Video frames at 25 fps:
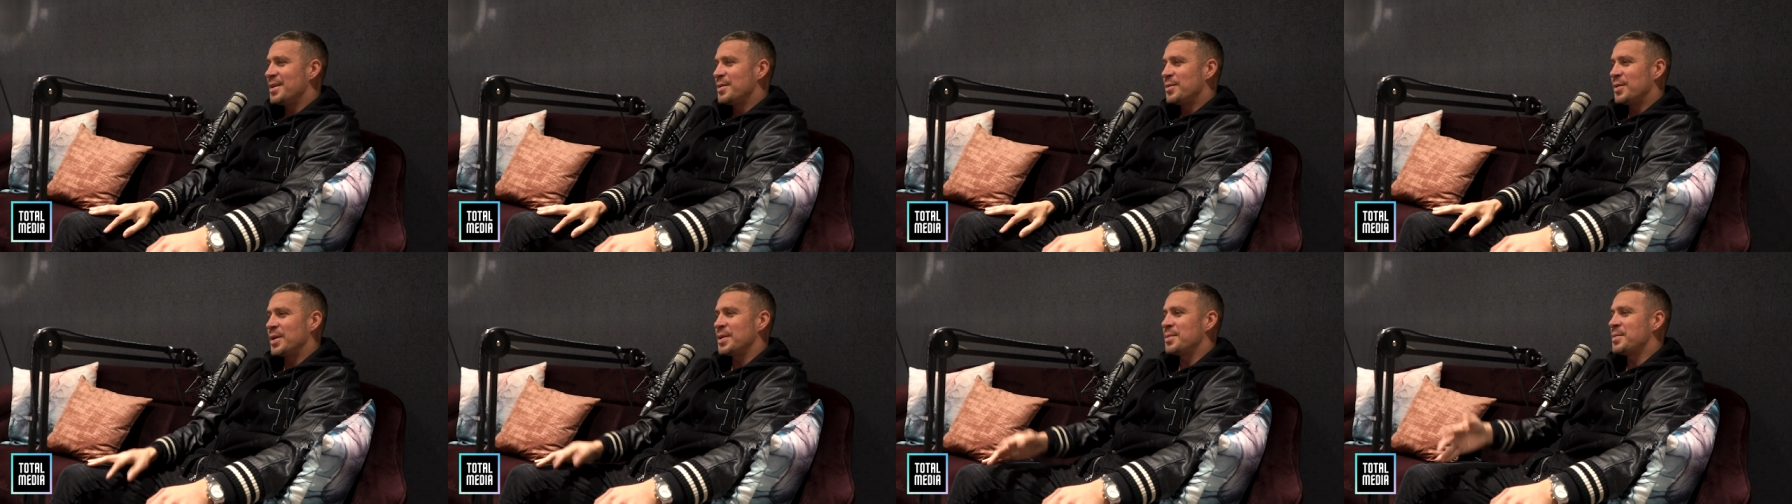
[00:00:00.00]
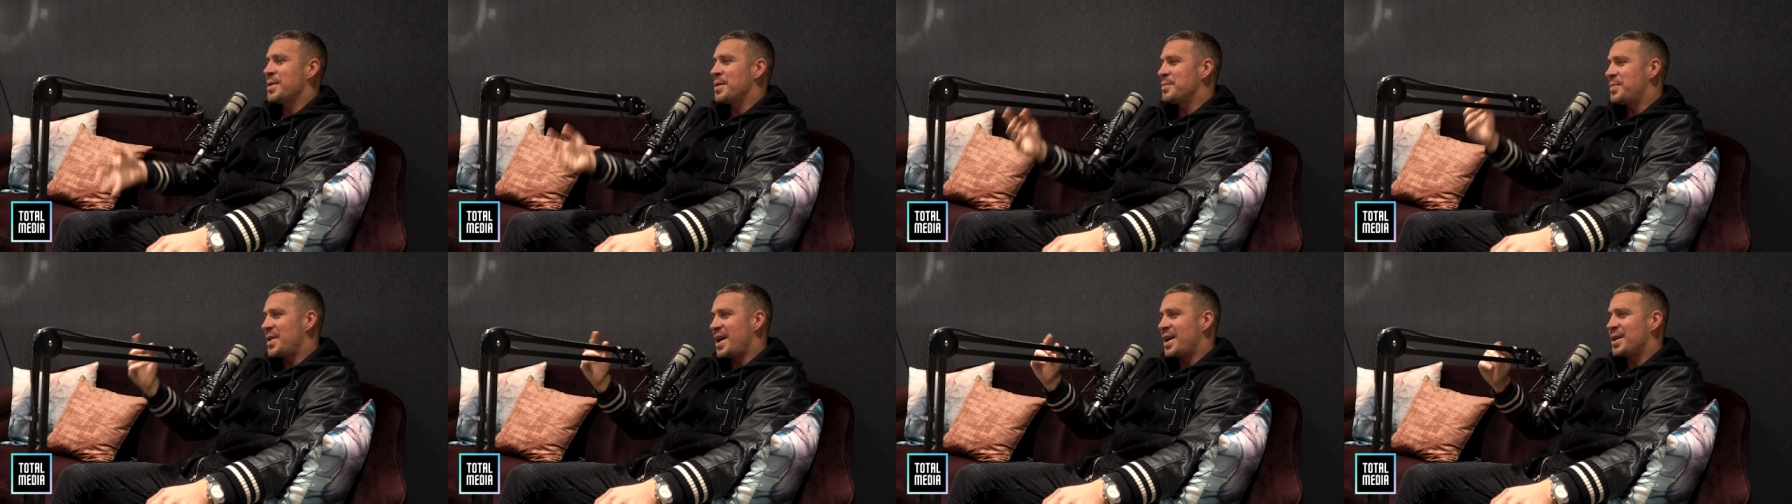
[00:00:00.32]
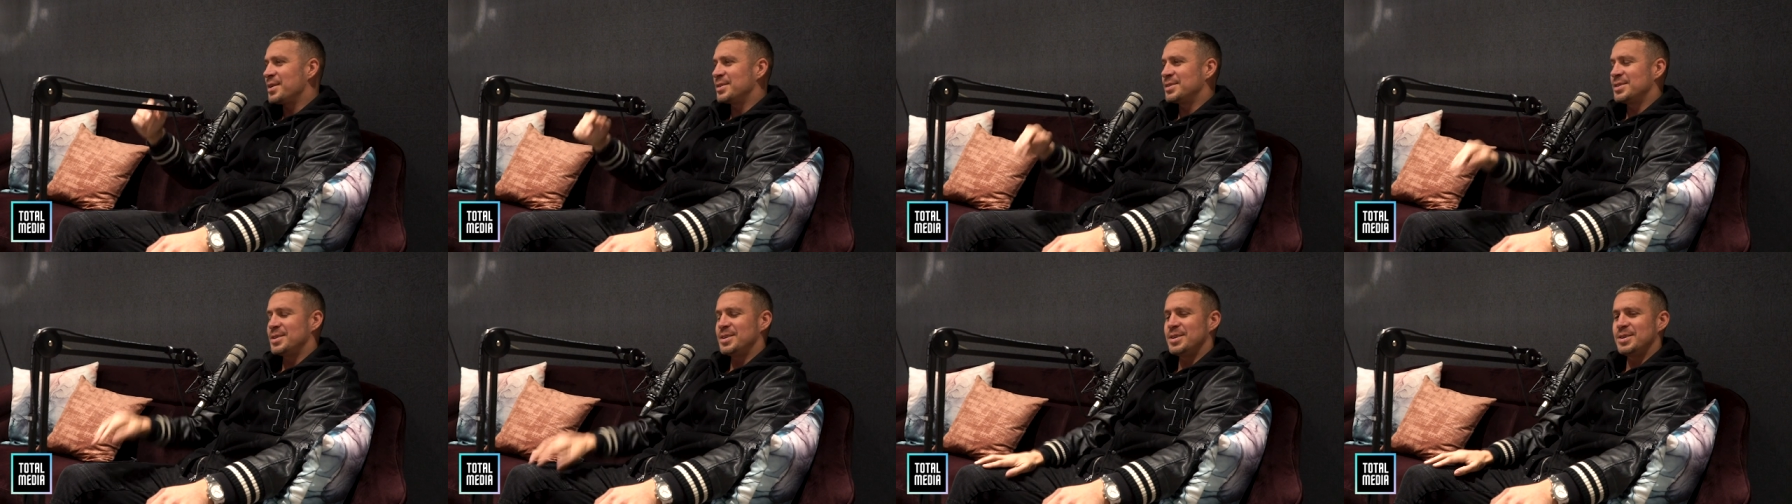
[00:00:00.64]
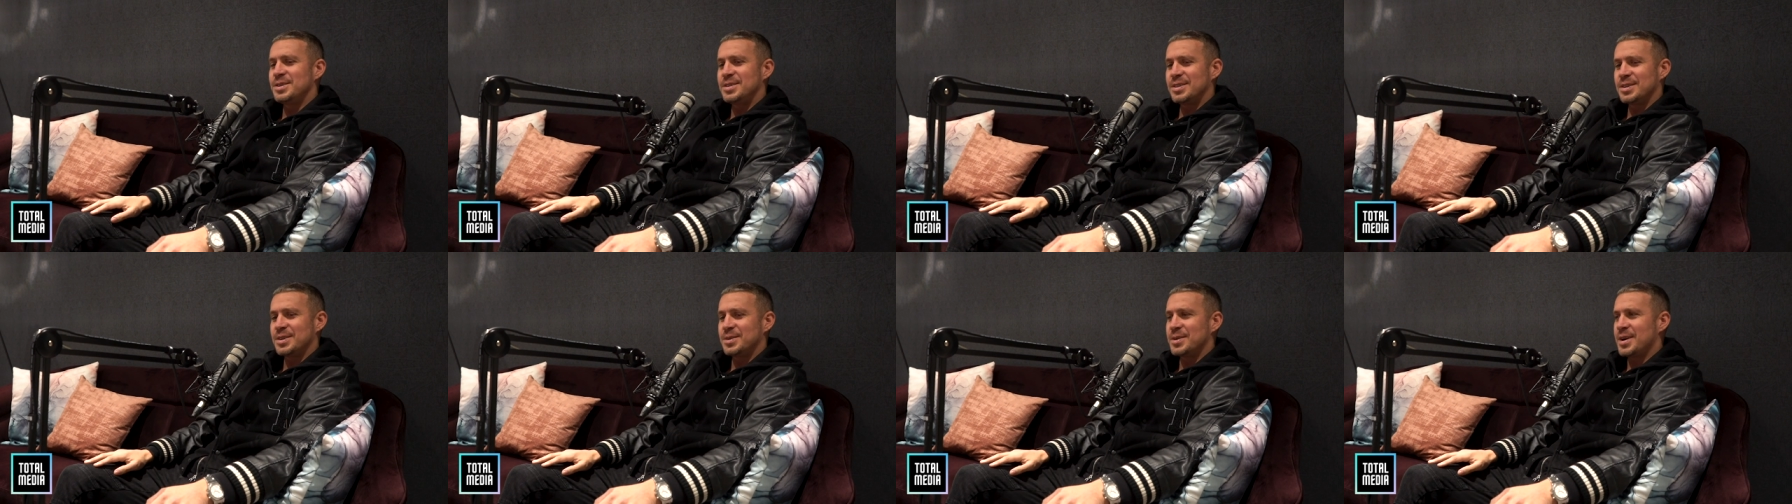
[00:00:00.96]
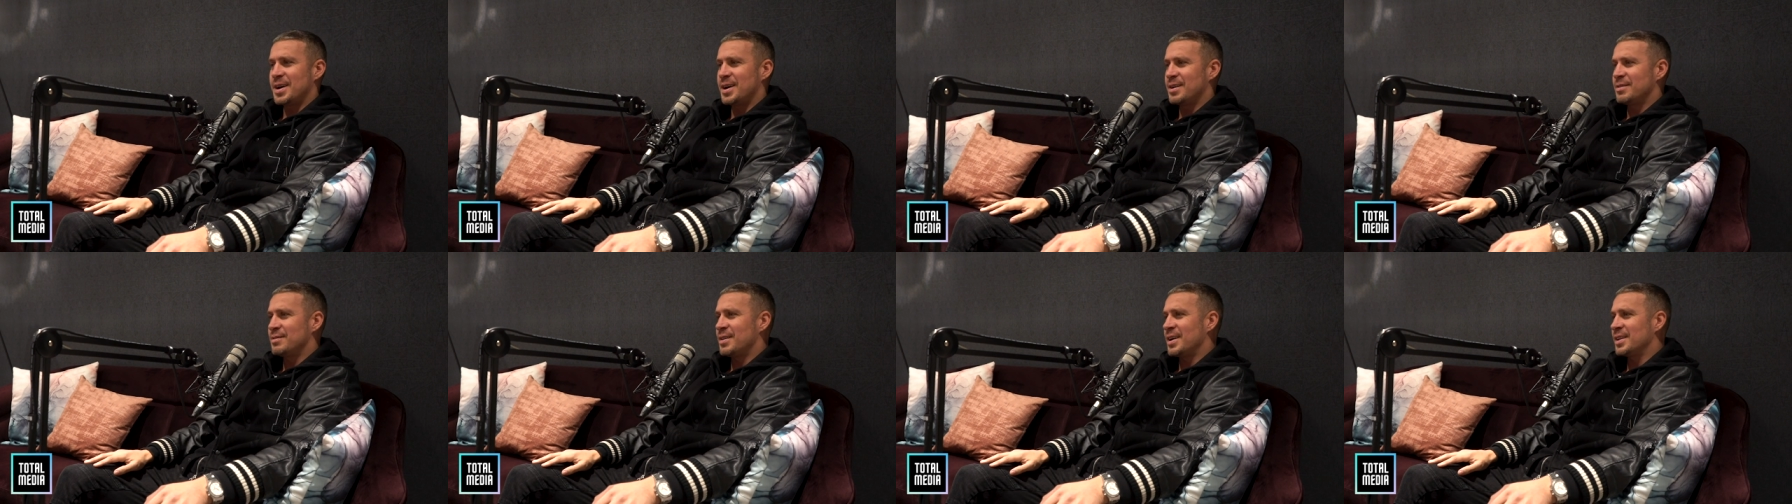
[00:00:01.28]
One of my pals who used to
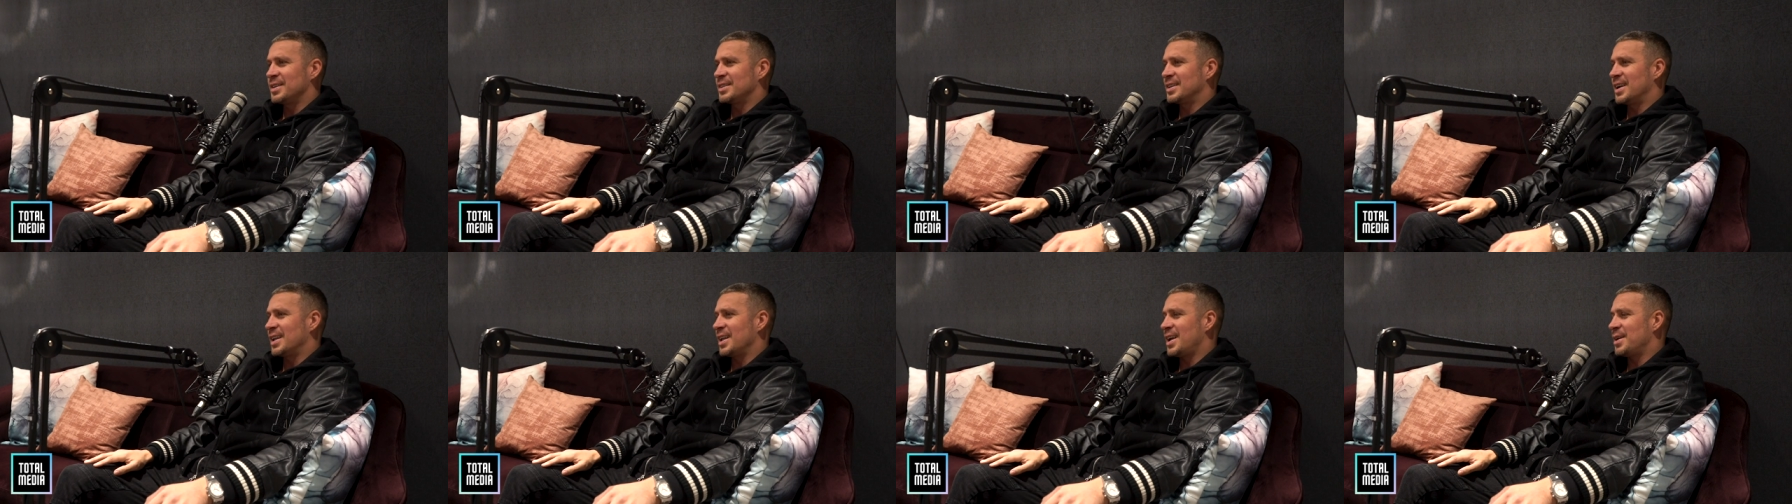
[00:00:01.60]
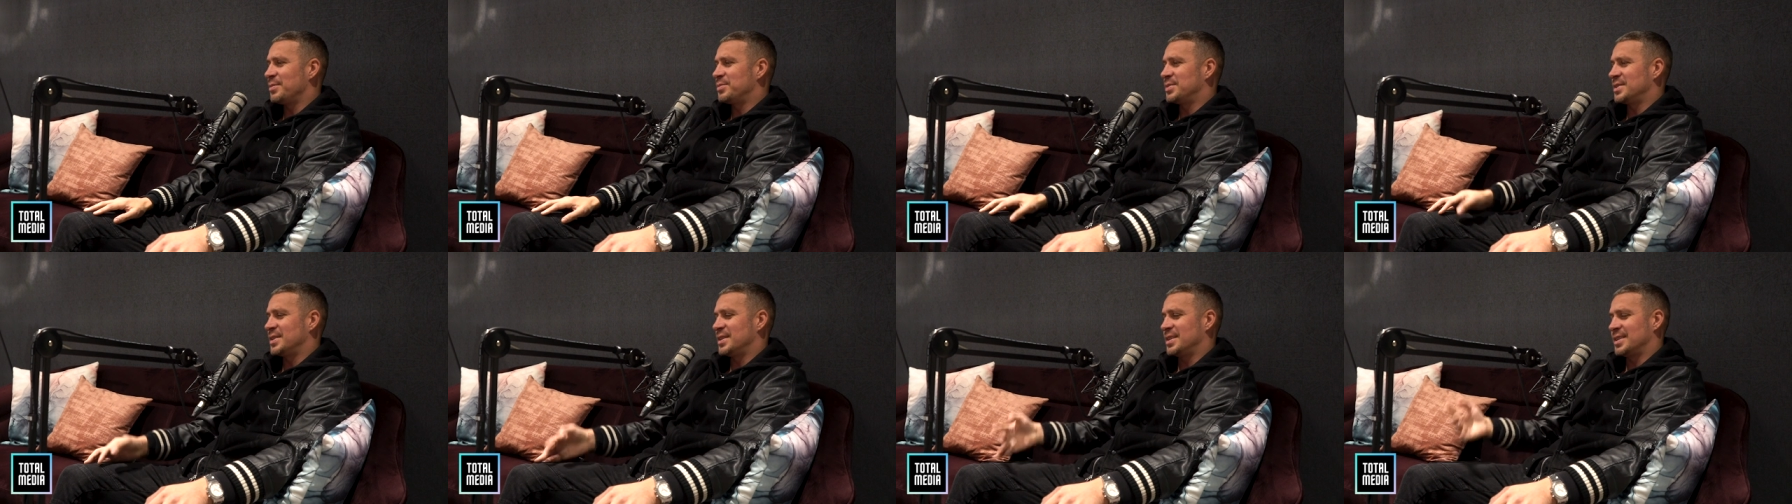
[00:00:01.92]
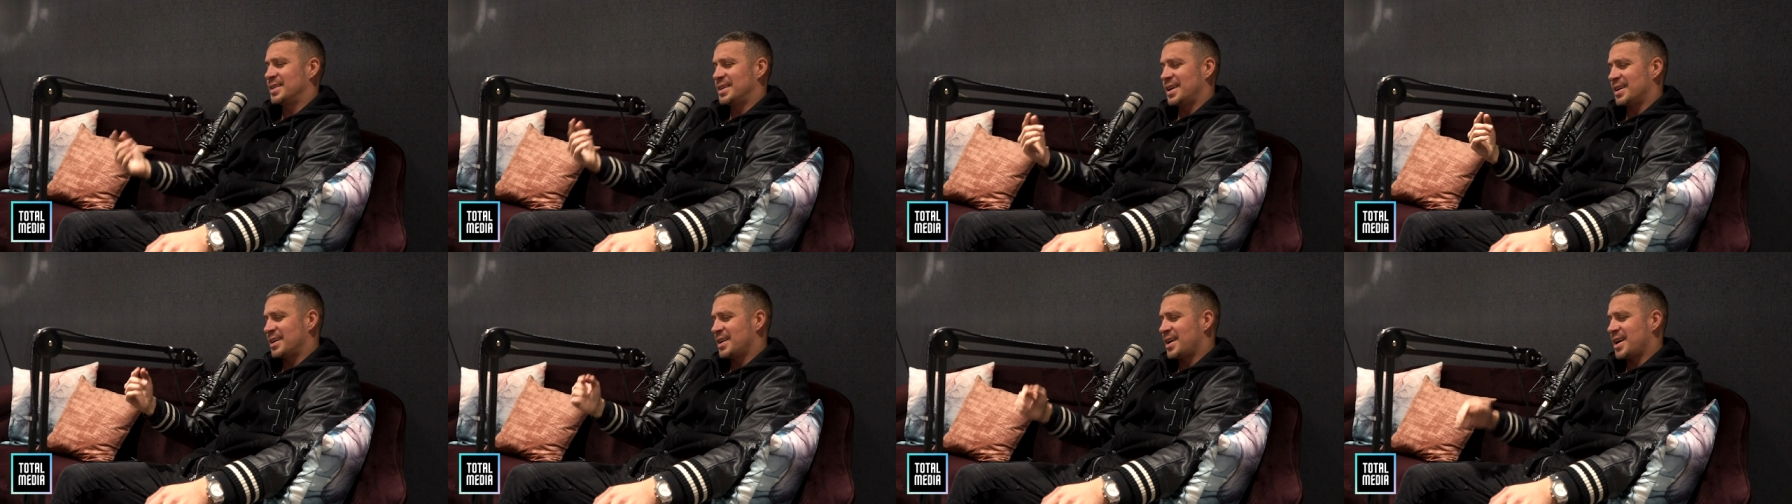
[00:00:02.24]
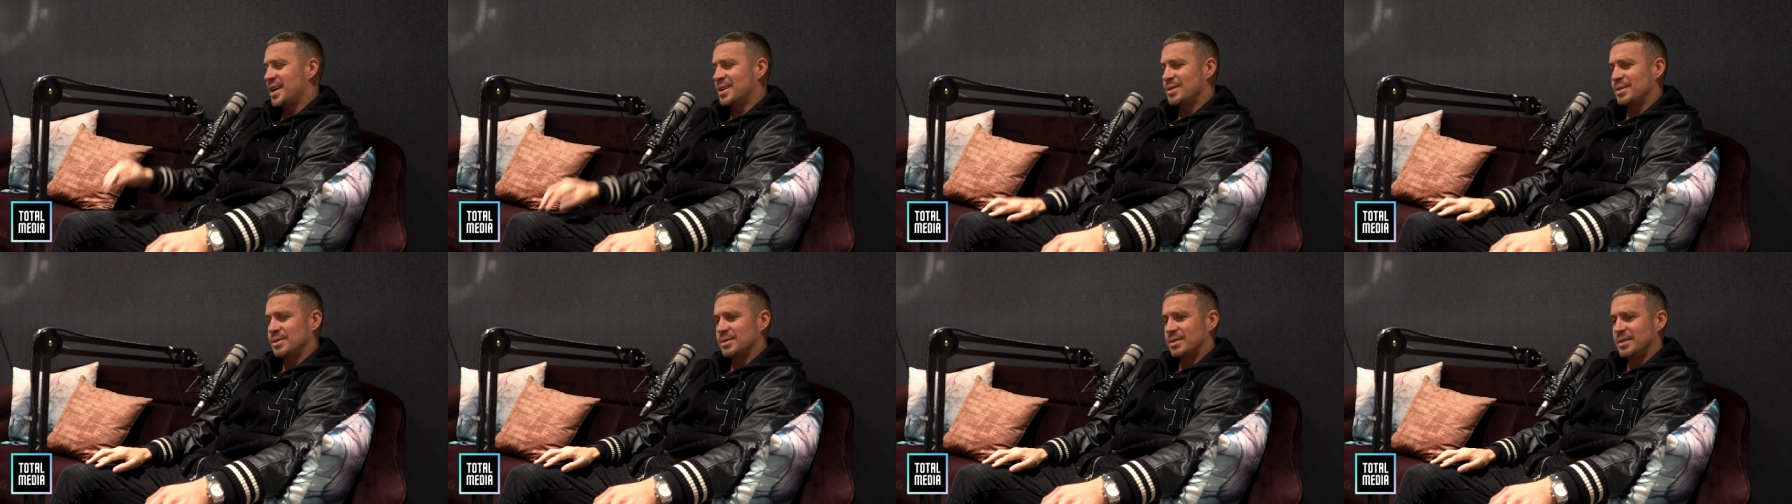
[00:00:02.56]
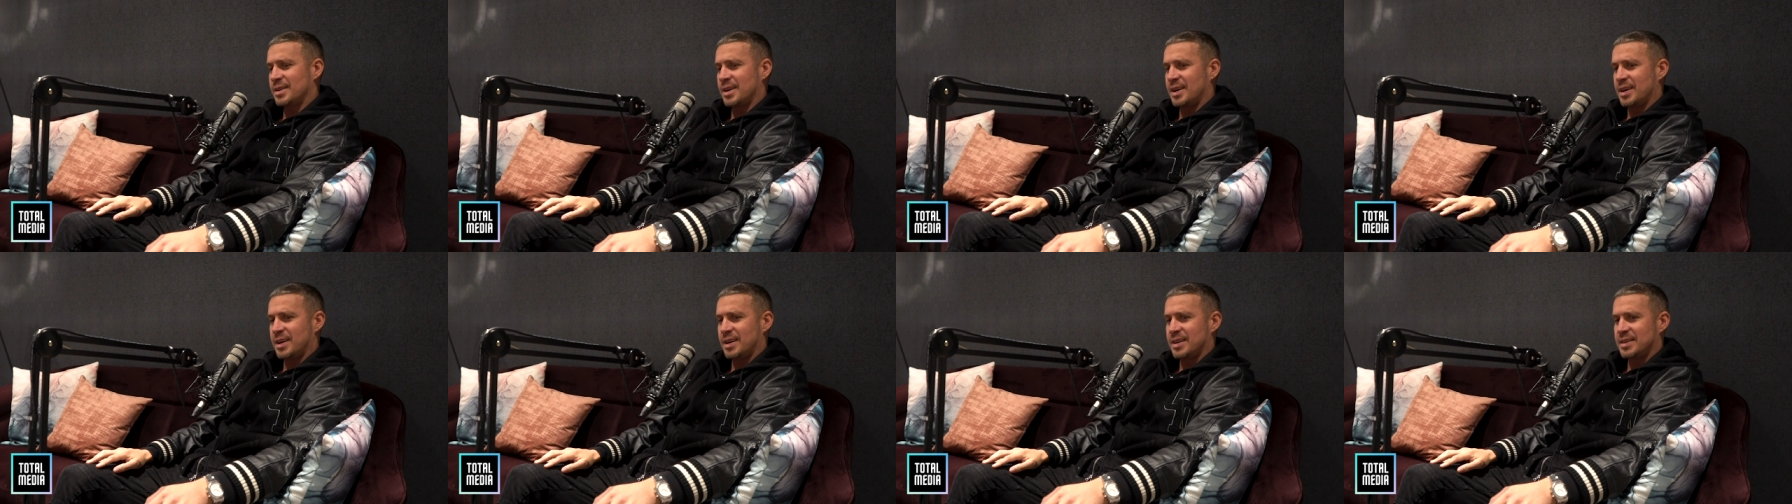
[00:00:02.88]
uh, run clubs, a guy called
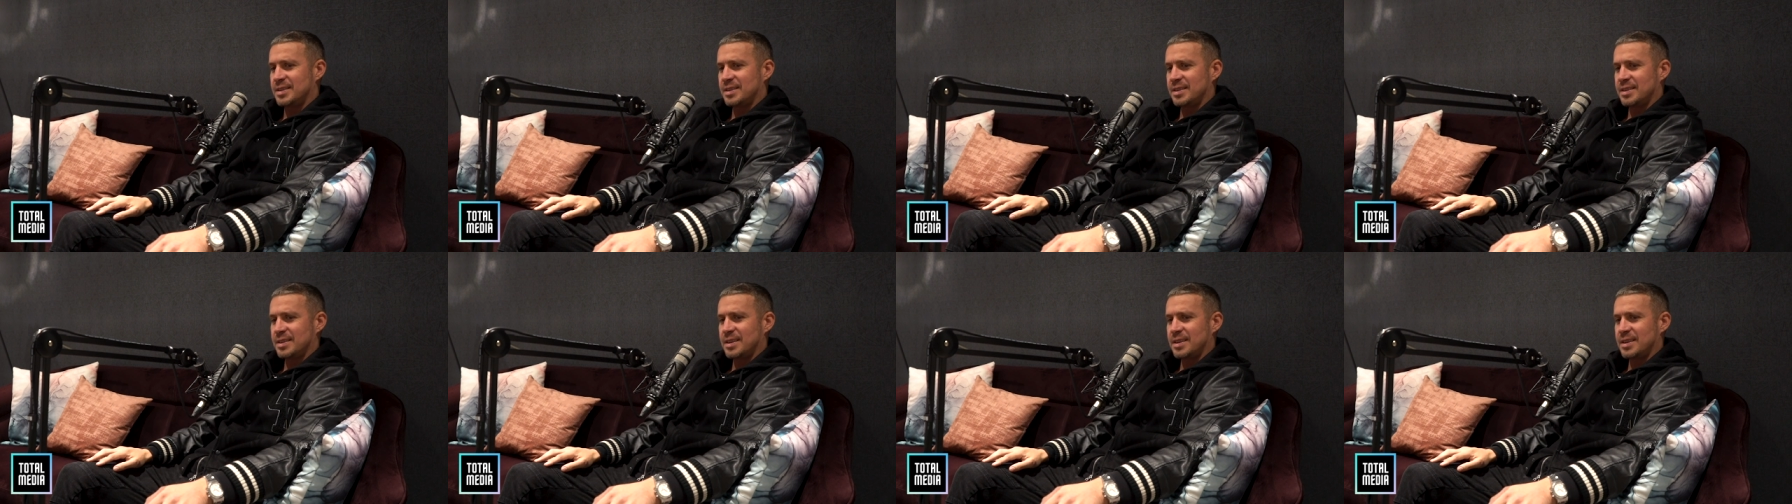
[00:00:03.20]
uh,